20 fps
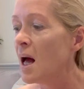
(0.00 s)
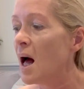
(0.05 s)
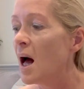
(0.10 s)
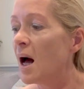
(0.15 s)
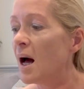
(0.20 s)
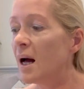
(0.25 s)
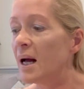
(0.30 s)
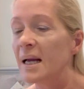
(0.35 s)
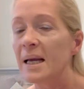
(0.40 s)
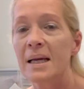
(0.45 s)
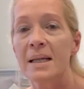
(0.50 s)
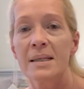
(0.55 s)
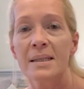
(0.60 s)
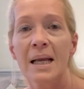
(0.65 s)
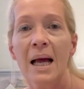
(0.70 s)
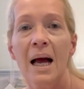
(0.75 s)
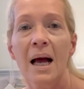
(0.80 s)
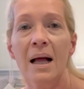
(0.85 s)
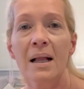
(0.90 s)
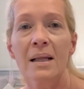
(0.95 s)
I can
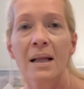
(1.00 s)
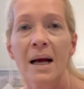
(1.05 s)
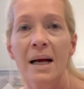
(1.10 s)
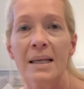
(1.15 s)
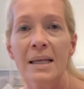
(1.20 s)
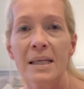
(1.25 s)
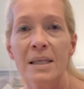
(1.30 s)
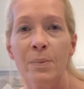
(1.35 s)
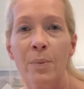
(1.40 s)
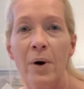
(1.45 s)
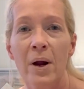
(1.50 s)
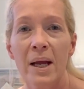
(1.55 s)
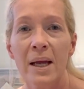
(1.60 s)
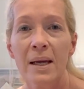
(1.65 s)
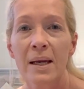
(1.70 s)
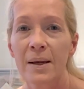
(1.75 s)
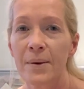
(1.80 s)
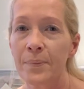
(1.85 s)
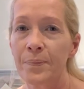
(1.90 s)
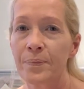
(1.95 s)
tell I need a
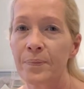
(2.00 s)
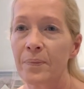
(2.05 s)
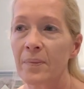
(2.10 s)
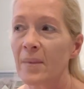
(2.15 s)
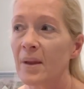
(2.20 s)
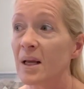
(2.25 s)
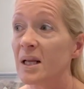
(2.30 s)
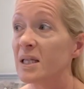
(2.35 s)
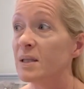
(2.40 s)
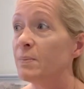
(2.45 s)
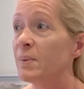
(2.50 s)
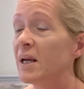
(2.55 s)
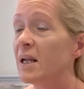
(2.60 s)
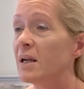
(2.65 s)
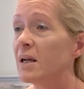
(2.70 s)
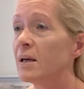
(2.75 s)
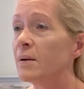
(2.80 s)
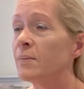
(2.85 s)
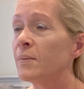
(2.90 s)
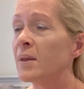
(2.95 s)
break. It's been
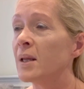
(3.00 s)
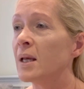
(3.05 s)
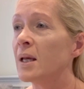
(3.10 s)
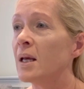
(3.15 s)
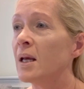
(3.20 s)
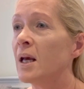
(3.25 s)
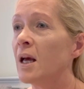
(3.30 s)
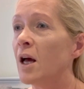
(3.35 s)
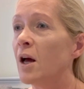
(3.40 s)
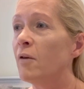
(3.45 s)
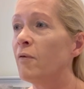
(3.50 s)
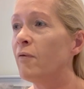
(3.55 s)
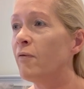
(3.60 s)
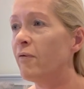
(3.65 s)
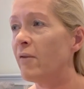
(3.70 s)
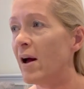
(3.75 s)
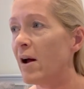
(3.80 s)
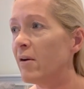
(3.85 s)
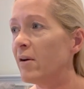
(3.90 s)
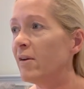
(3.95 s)
a
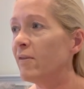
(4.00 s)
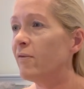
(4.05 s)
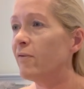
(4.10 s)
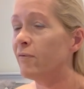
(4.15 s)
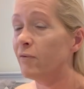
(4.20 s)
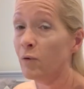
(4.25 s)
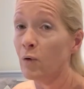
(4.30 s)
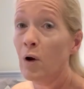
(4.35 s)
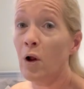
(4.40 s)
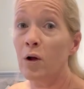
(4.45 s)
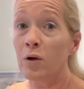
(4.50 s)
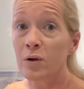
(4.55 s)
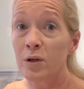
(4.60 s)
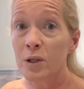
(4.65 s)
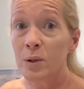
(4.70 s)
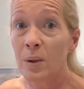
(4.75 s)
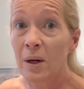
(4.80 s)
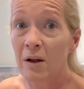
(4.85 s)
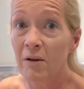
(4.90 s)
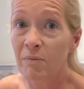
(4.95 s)
very full-on
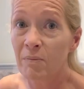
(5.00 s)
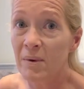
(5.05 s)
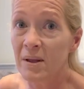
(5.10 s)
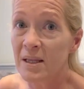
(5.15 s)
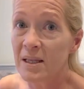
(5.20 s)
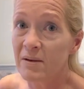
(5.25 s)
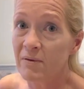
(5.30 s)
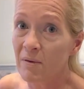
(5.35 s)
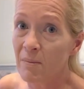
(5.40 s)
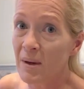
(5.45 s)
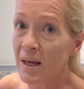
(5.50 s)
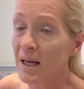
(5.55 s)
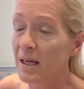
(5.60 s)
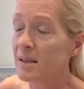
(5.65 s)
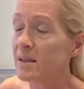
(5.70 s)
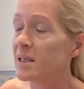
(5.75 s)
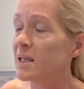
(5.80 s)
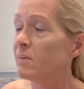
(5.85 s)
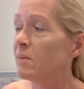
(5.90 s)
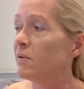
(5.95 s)
12 months for me,
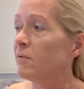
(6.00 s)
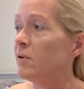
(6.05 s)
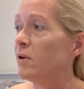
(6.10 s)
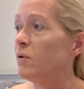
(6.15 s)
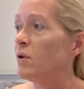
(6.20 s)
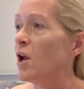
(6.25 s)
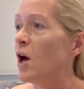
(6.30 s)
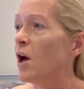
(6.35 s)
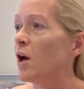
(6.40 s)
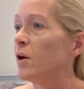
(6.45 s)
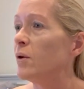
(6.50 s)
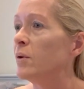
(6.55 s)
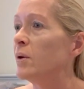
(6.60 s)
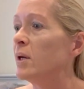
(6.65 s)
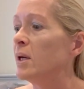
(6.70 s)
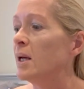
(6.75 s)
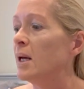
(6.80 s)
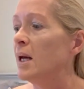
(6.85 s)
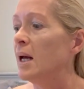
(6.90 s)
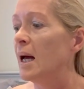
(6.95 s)
as some of you know,
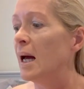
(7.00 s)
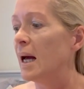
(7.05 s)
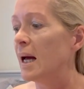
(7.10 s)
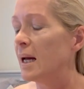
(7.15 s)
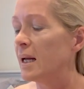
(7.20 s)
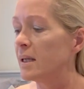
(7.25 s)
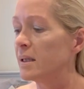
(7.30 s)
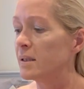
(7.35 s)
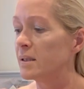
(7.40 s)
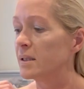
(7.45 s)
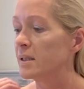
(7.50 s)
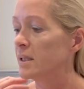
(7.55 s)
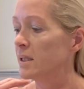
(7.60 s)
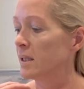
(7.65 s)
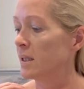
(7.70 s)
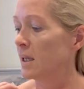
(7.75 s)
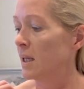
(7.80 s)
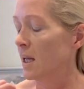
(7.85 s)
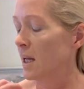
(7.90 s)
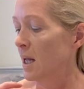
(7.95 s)
and
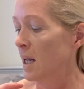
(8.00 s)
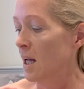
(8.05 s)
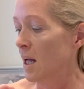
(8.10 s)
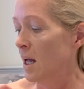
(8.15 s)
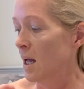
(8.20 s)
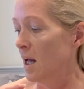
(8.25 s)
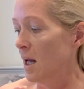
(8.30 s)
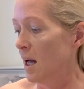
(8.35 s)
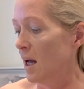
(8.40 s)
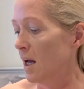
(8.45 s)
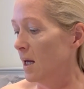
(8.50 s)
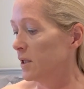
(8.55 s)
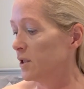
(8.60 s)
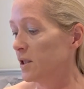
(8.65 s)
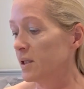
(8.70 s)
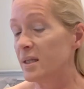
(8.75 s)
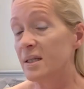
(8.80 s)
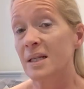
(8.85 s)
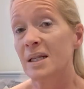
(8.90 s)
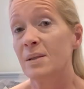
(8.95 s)
I
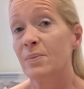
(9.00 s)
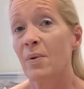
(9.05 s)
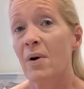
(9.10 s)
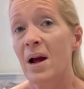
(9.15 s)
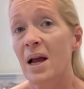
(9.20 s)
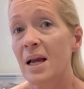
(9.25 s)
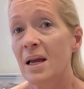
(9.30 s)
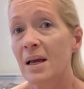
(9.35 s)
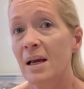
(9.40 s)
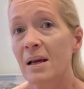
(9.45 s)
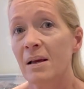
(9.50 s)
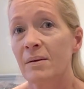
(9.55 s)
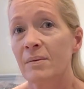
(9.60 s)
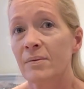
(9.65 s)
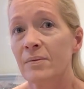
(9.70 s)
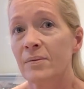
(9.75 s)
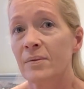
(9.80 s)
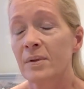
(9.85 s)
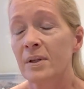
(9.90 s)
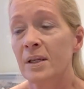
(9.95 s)
just need a break.
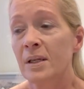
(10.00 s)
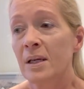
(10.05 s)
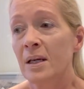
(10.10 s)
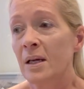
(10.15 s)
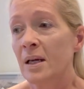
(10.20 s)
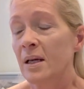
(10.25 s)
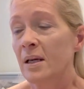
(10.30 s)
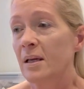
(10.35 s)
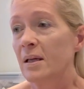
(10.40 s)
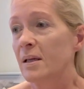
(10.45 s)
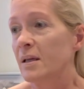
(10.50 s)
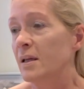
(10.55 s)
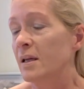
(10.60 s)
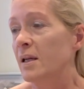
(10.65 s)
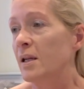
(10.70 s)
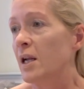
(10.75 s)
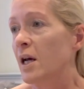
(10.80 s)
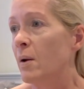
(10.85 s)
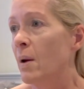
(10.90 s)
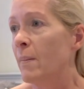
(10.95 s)

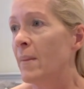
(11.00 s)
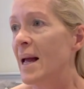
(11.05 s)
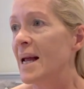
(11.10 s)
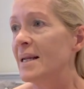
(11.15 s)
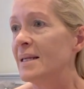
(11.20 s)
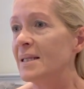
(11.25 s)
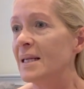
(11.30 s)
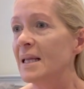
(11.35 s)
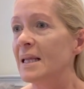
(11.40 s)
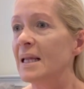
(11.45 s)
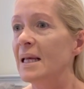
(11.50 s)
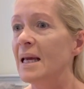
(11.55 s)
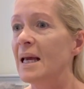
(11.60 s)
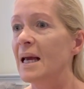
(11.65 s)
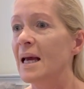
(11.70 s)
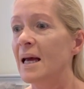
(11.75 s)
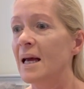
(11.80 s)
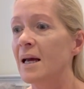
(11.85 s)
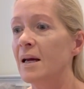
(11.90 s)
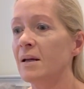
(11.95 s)
I'm ending the
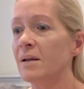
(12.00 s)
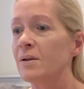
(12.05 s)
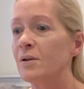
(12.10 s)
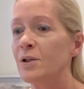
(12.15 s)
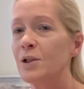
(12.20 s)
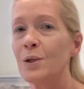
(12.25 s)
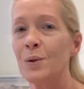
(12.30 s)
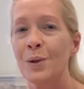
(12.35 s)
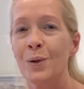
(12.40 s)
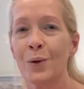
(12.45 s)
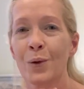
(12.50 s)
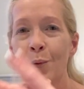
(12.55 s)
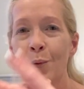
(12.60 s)
year doing the